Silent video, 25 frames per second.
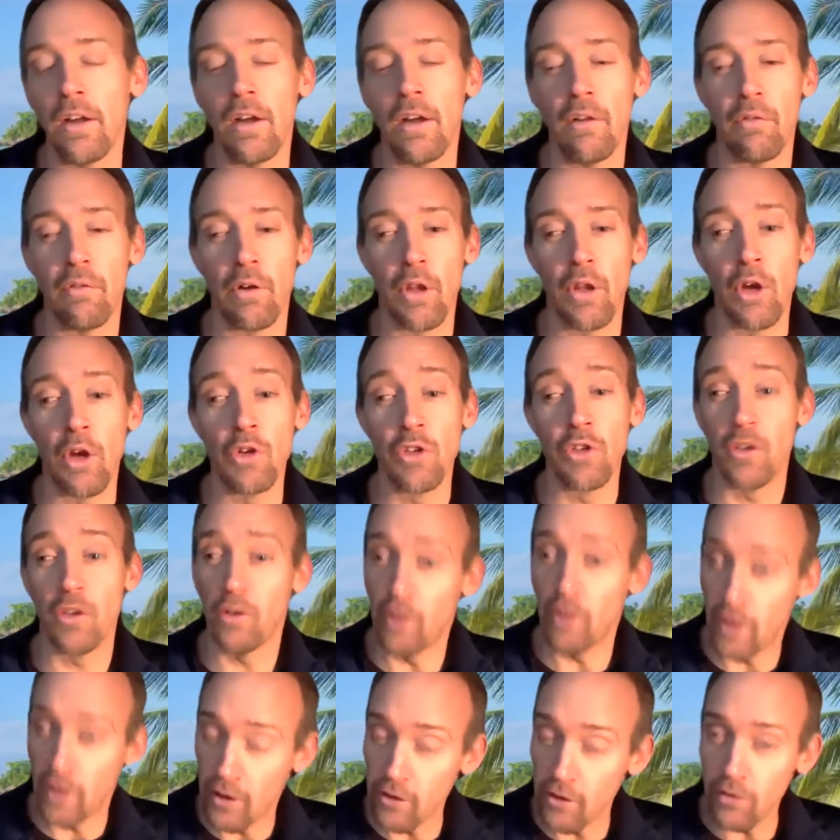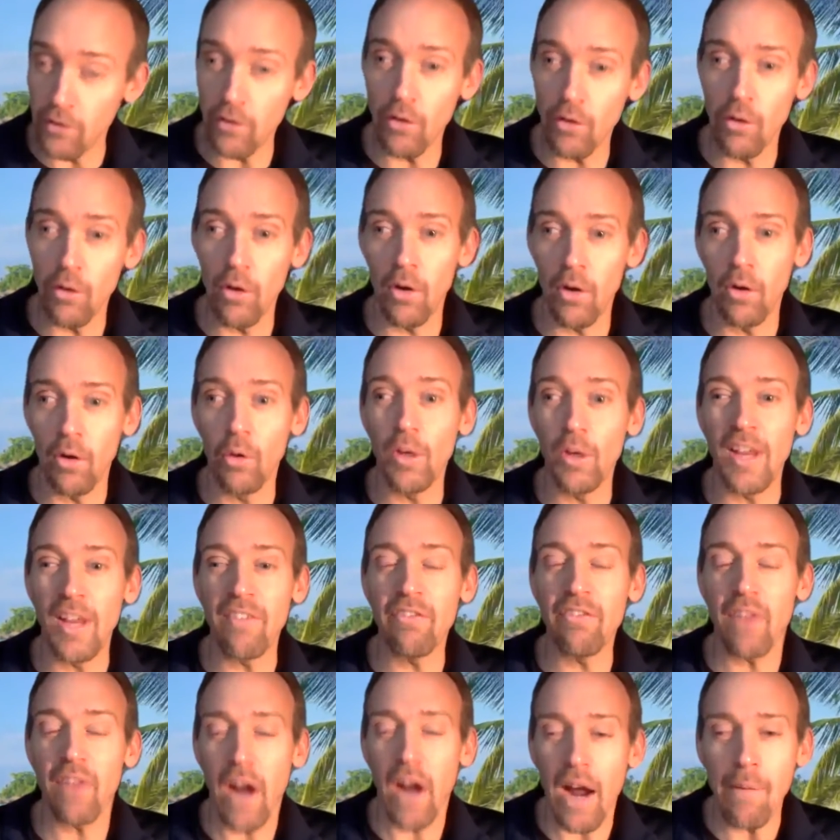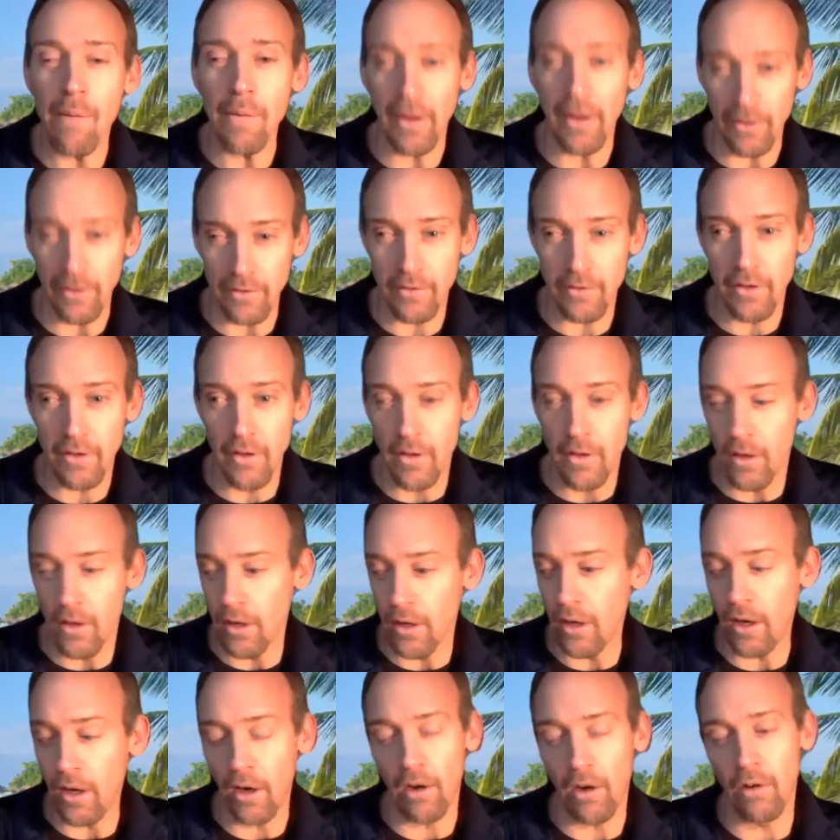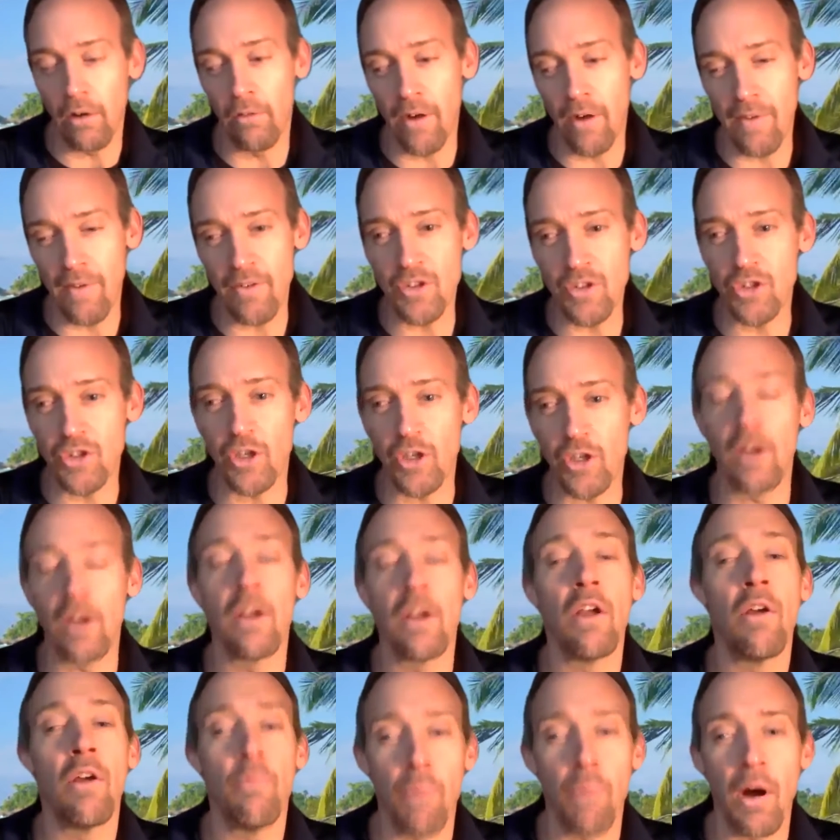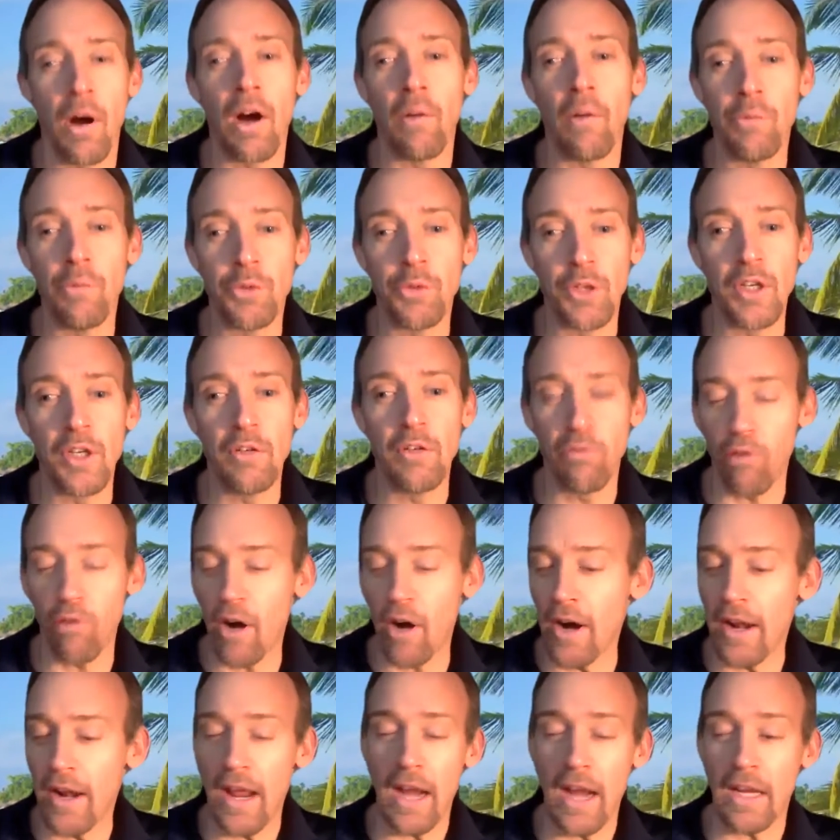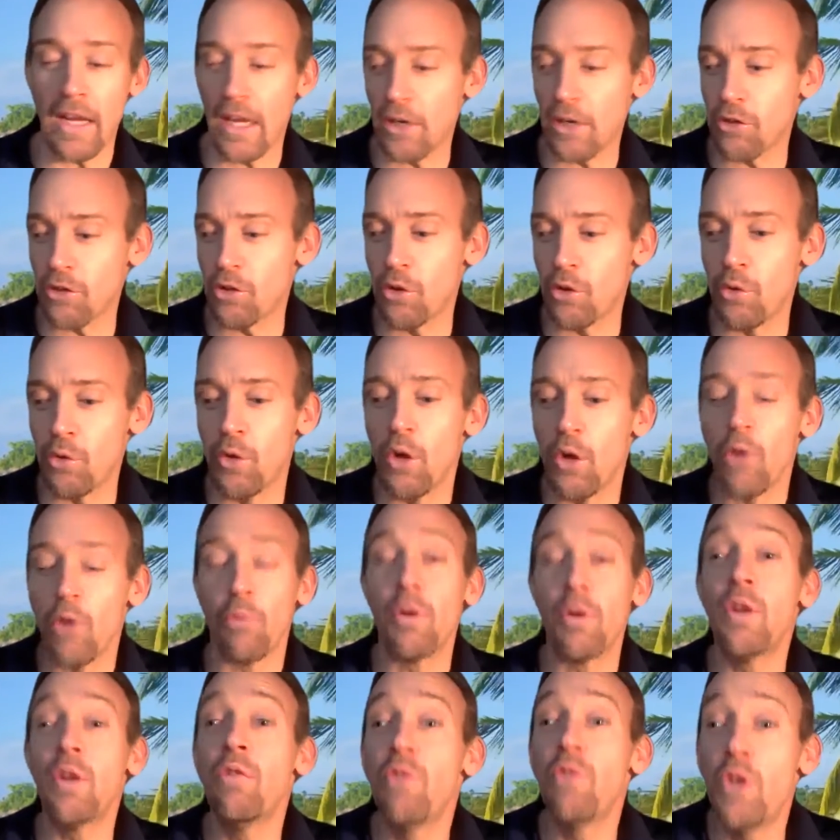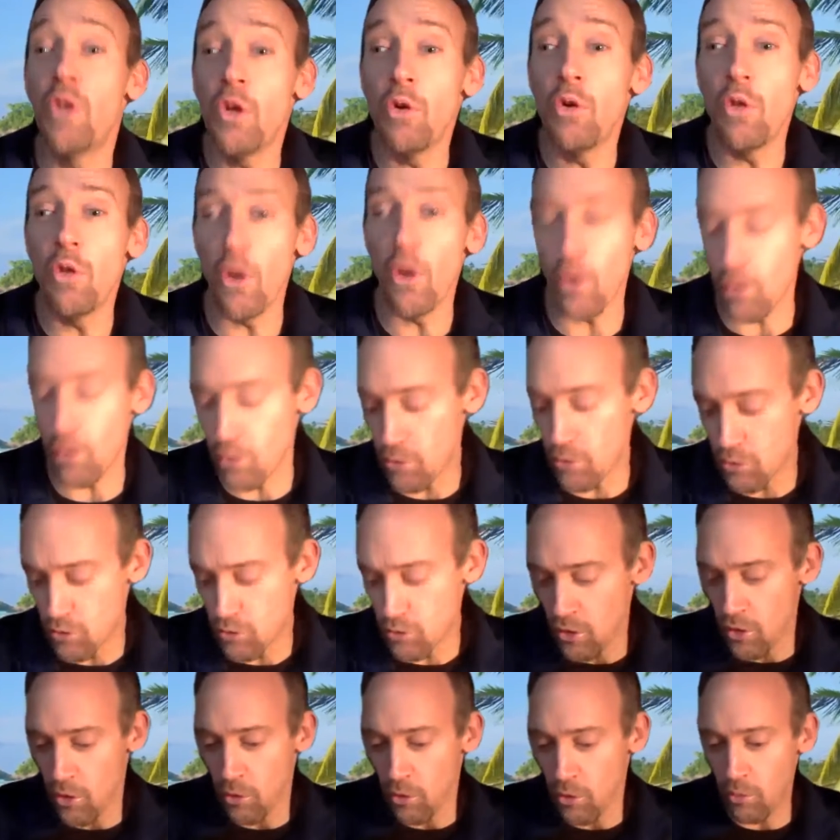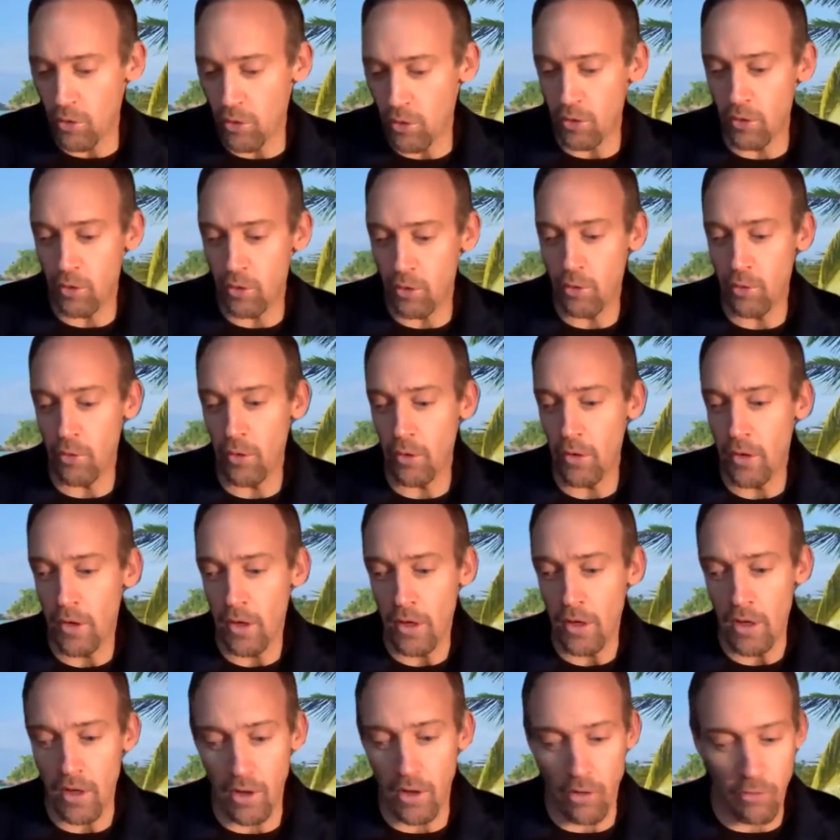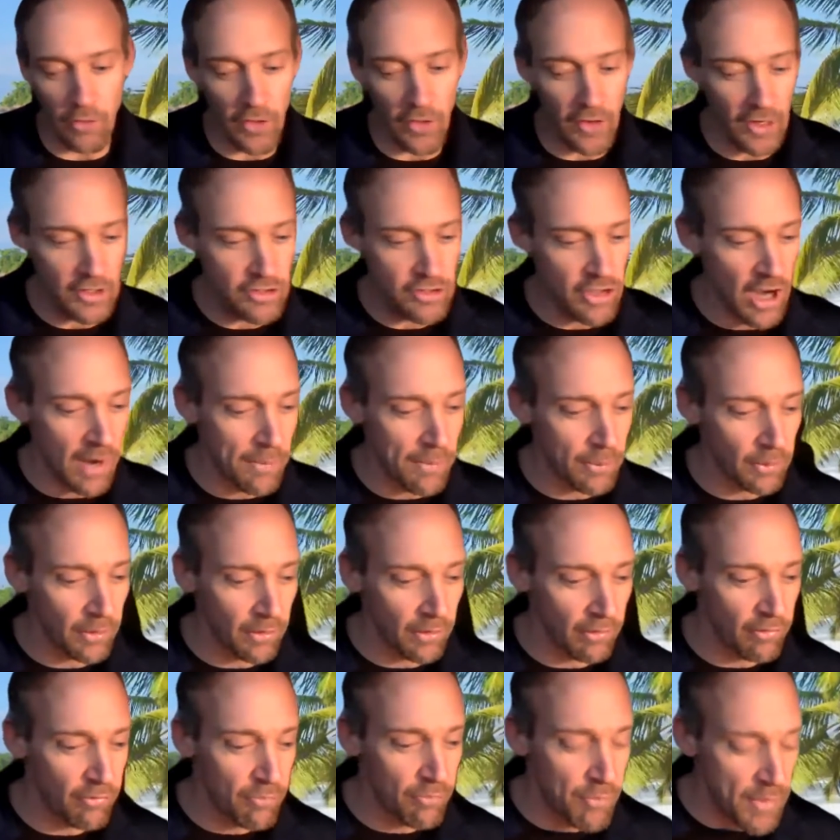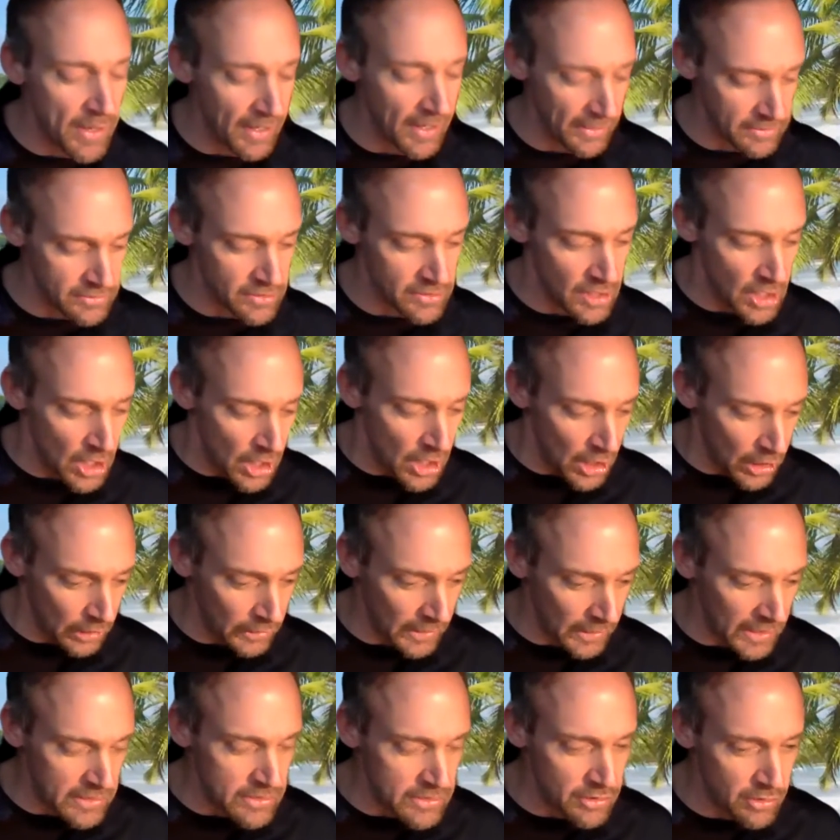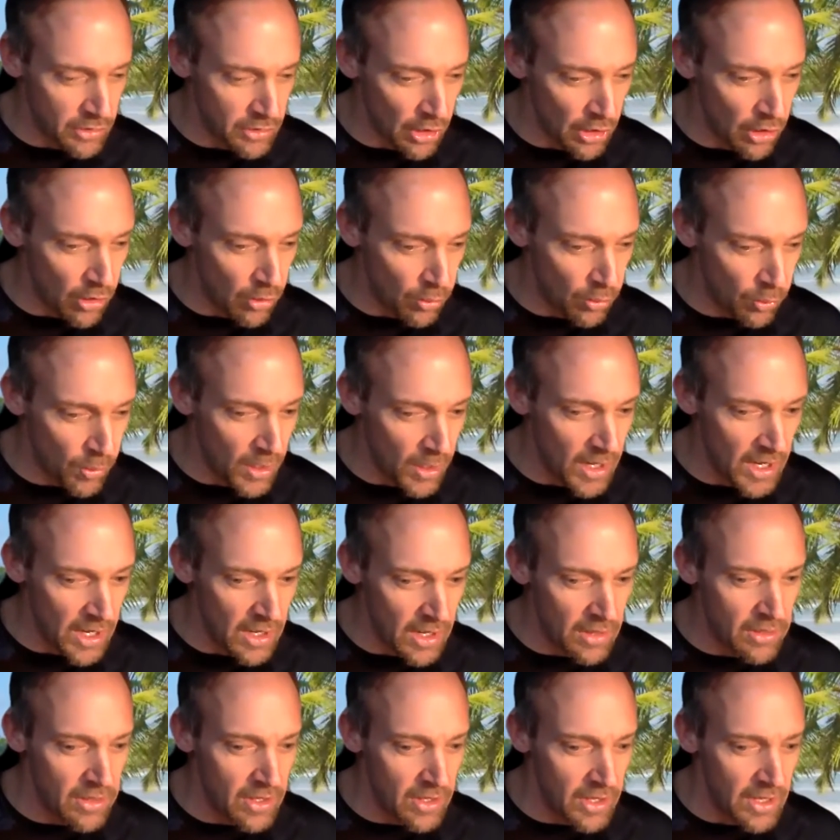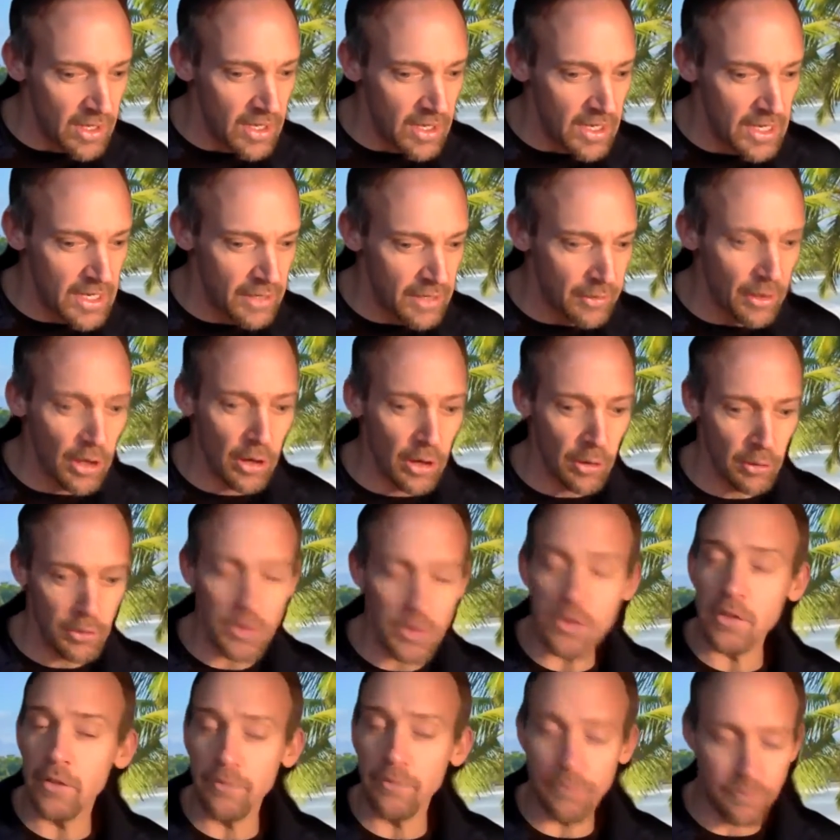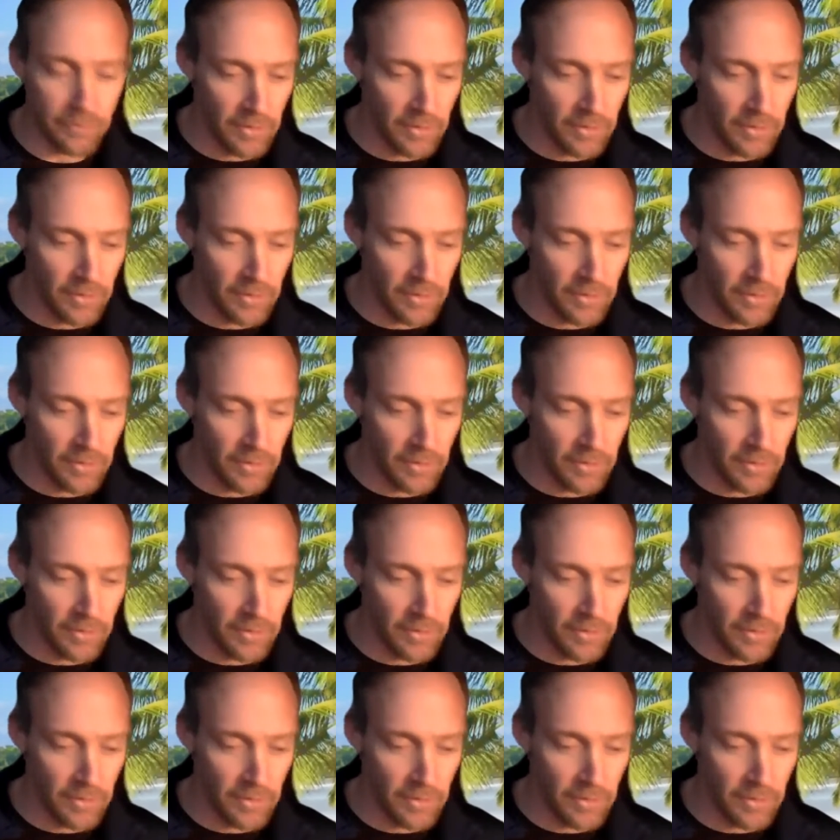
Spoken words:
for those that didn't, who left comments referencing Palm Tree Friday. I'd like to review those with you in over the next couple of minutes. Let's go with heroes.